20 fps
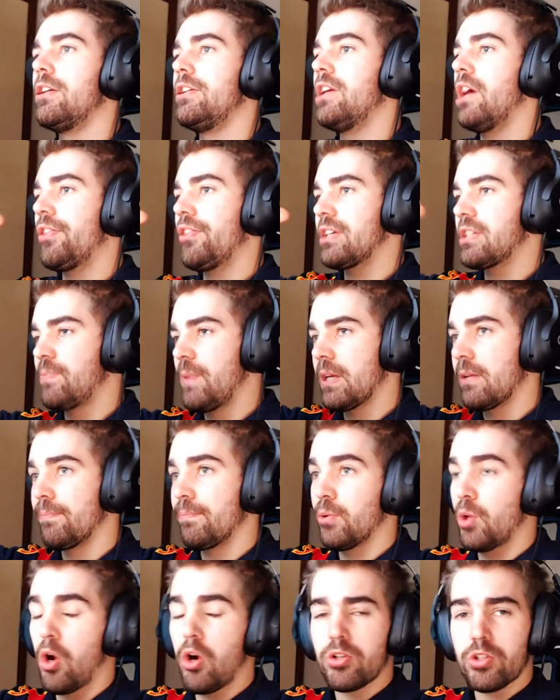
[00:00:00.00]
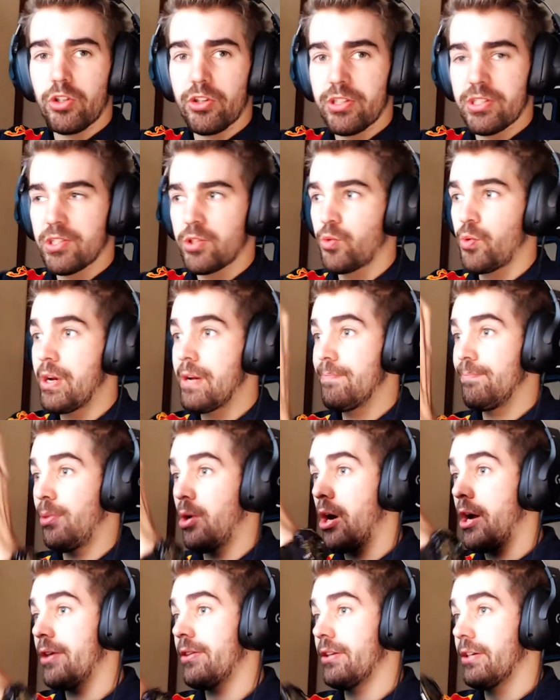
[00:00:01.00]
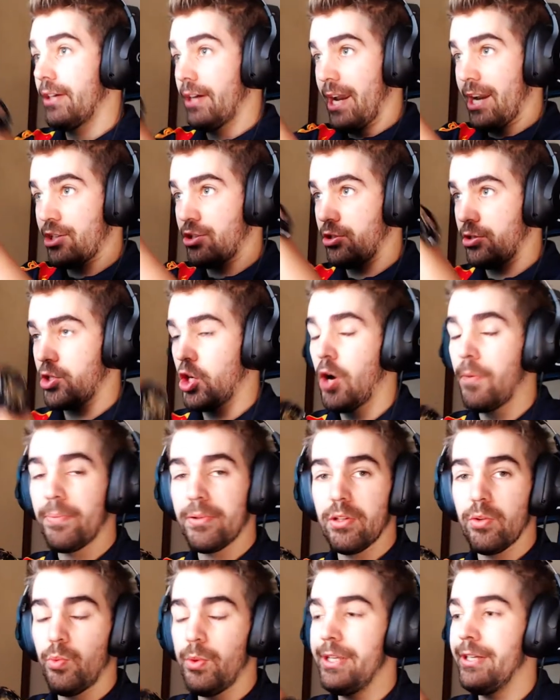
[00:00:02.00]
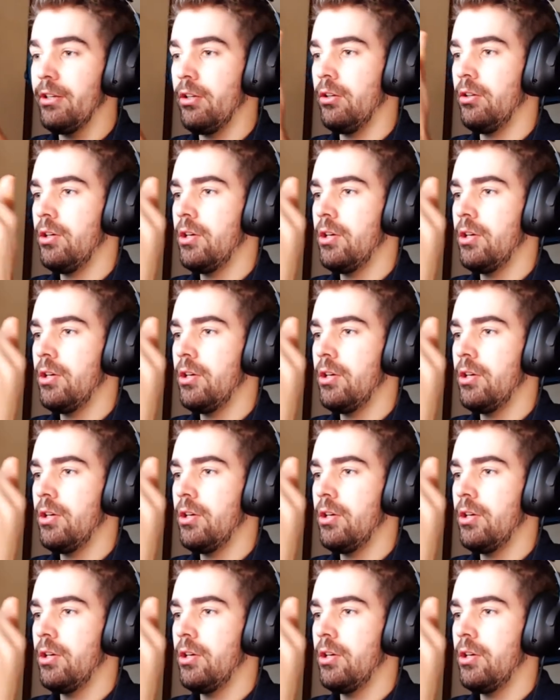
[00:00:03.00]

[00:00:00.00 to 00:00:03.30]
Nothing's being blocked on the screen by the actual top of the wheel.